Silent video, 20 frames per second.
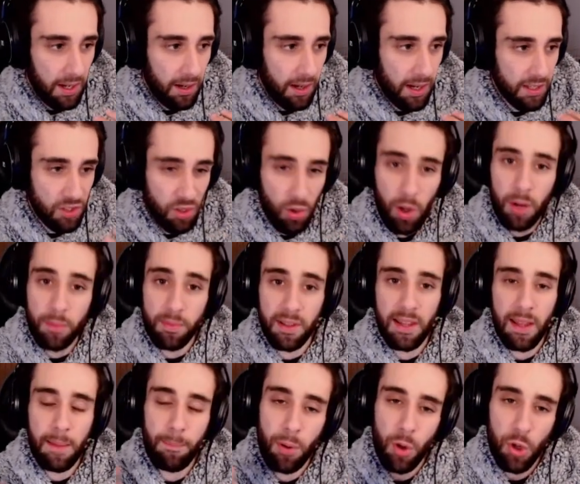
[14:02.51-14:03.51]
I do hope that
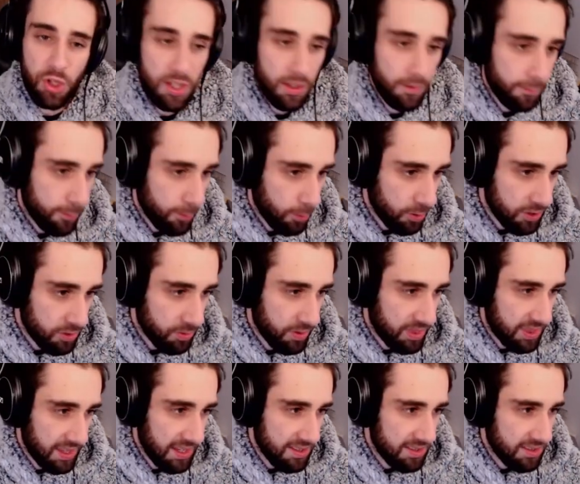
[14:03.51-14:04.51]
they're pushing forwards with
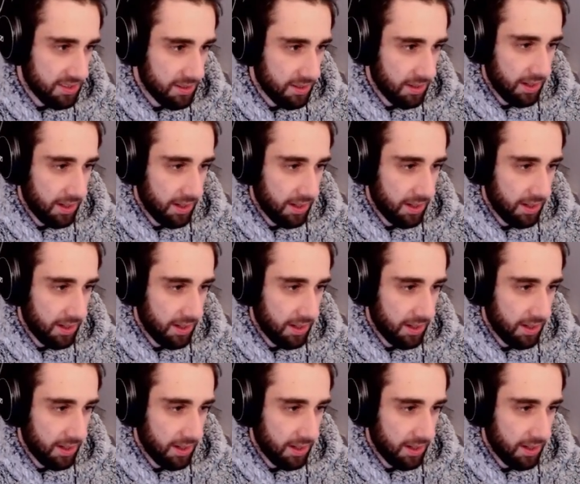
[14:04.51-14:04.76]
this.